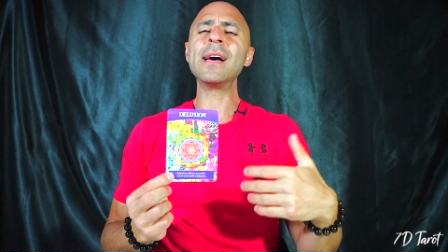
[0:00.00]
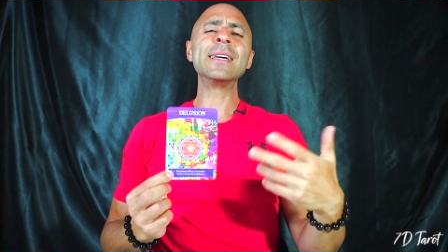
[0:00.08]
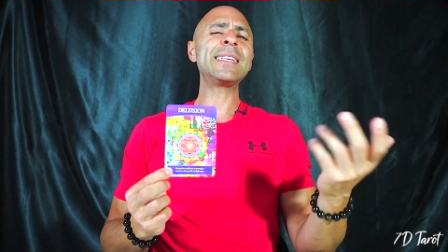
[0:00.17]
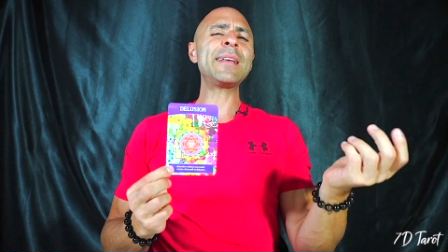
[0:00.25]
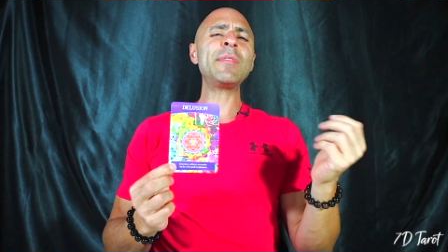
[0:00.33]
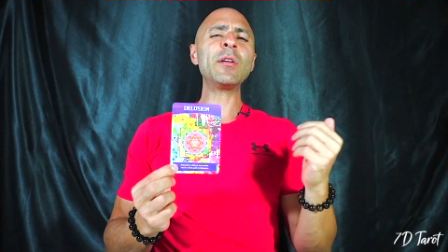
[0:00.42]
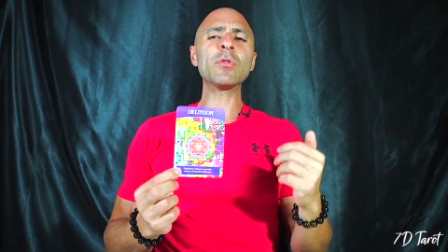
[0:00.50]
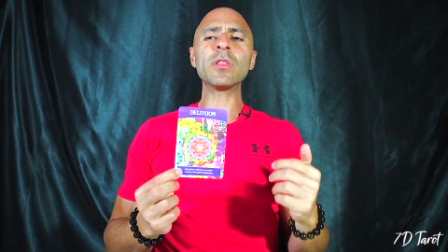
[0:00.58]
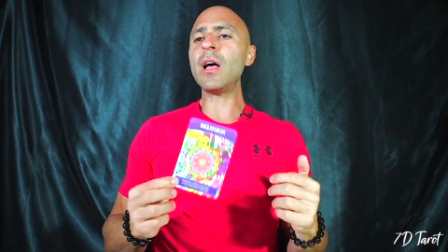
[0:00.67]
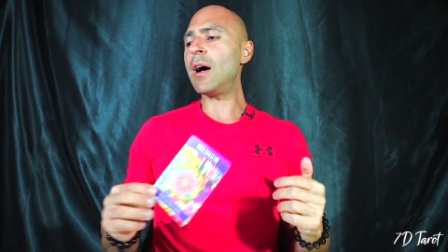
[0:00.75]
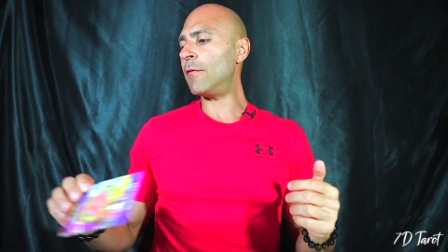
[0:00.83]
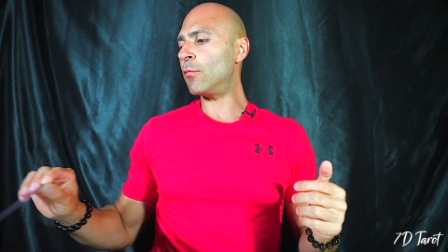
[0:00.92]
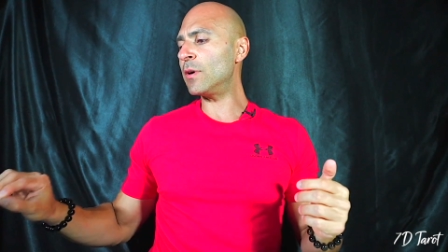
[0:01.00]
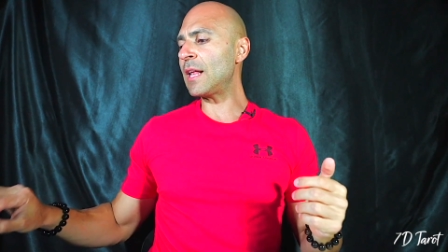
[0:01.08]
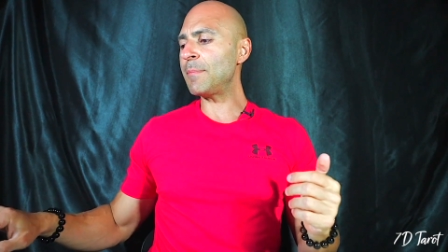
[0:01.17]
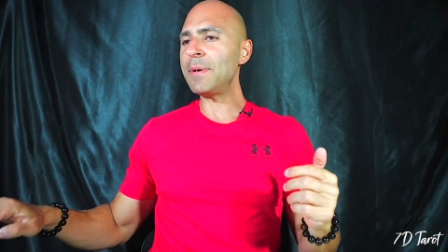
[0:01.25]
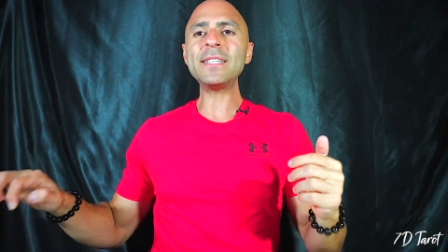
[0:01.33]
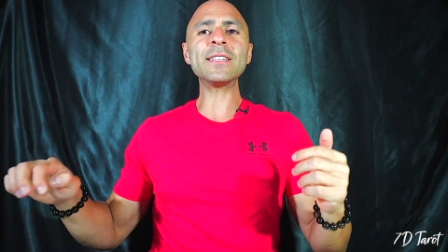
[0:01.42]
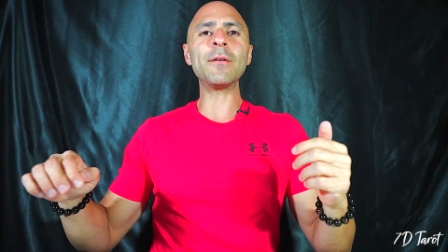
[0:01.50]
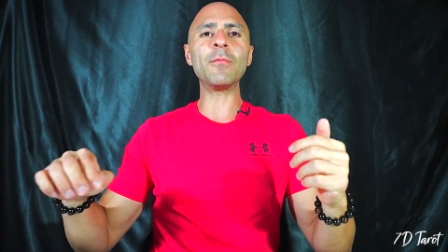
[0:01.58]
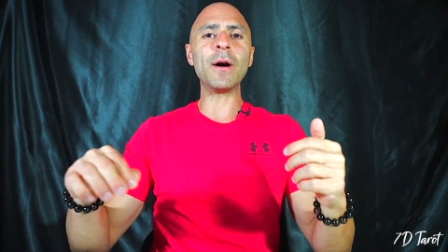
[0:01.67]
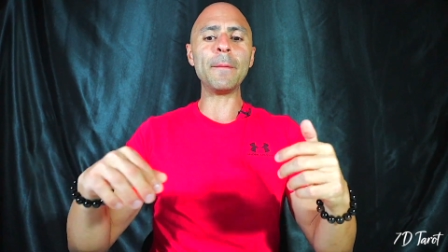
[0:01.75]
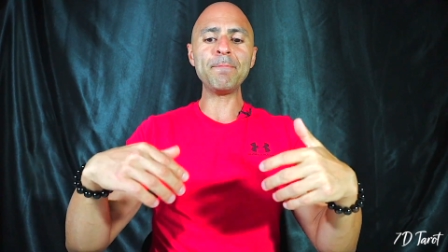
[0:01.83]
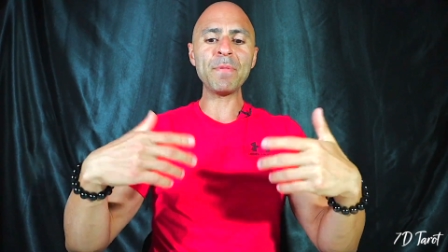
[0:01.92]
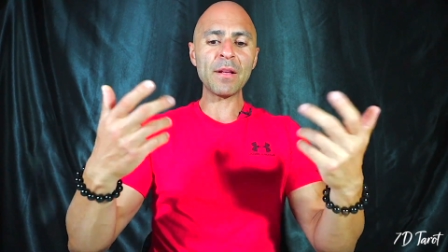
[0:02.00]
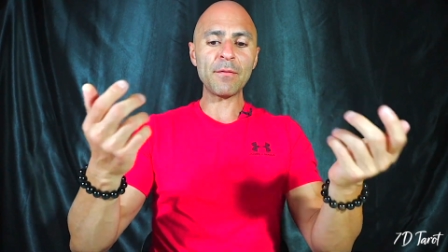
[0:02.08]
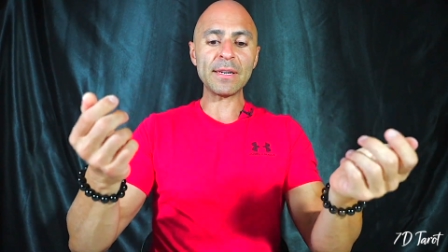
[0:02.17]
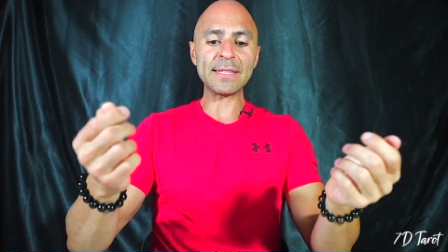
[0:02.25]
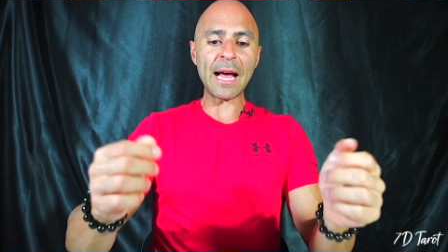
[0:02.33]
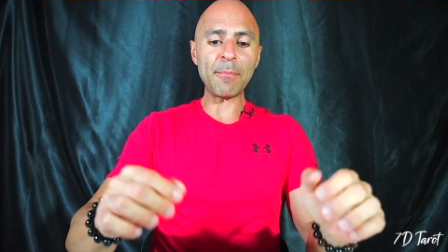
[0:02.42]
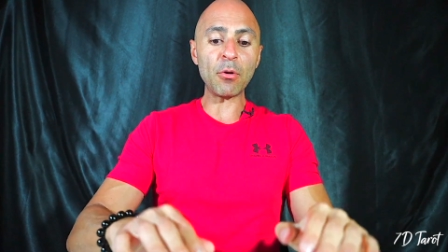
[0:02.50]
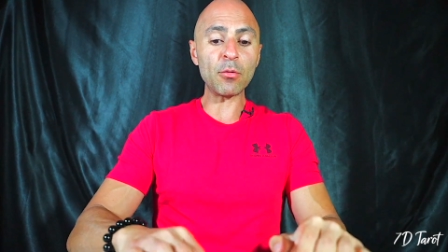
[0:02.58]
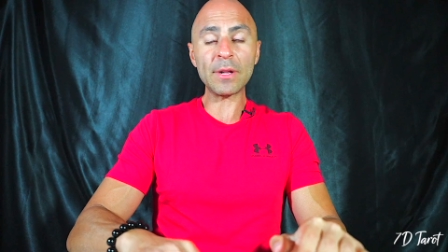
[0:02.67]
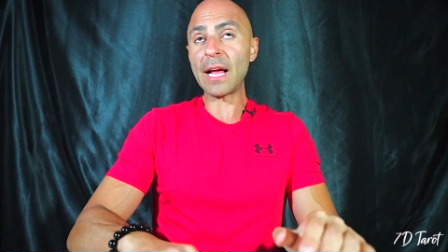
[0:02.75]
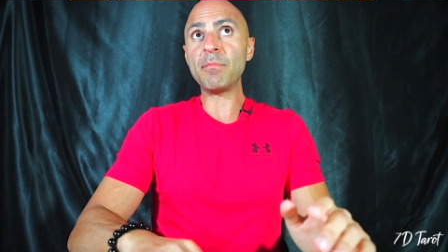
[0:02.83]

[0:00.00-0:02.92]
Same thing with love. When I meet someone, for example,